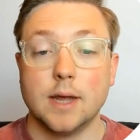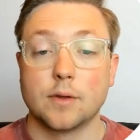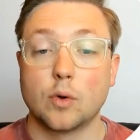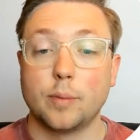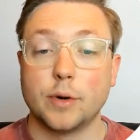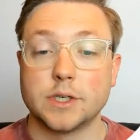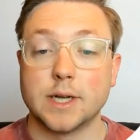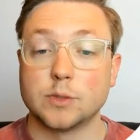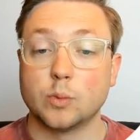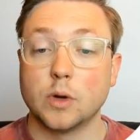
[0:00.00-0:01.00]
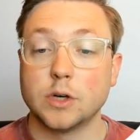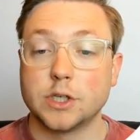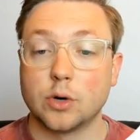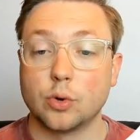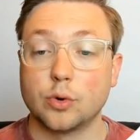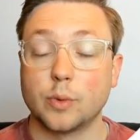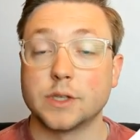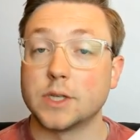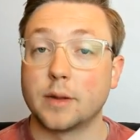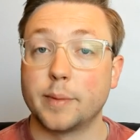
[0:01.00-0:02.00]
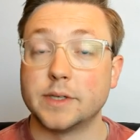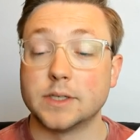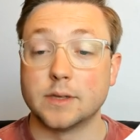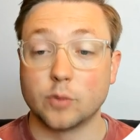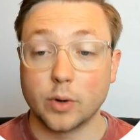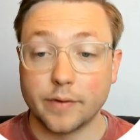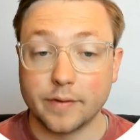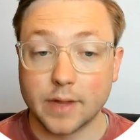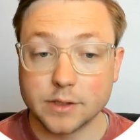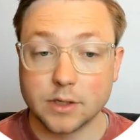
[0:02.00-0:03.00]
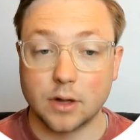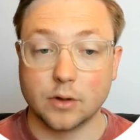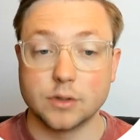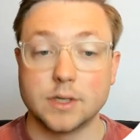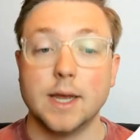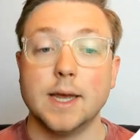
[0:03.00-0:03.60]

The corporation has one shareholder with a stock basis of $25,000.